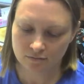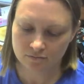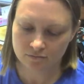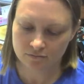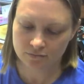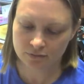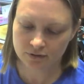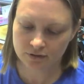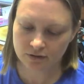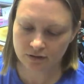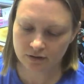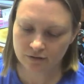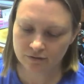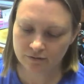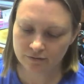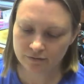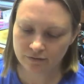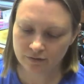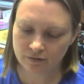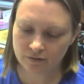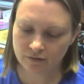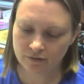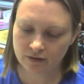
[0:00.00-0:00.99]
But other
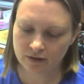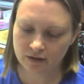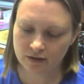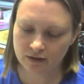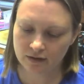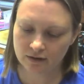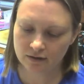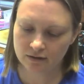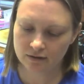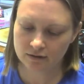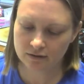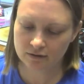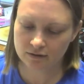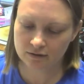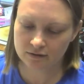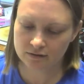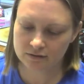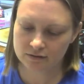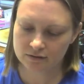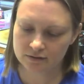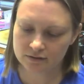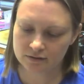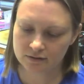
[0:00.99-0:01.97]
than that,
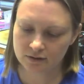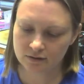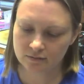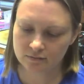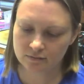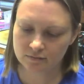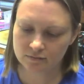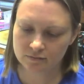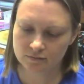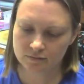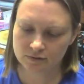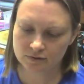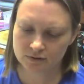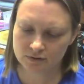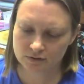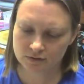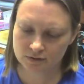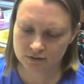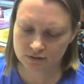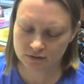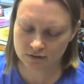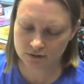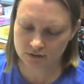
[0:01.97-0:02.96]
it
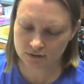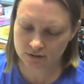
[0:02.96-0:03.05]
seems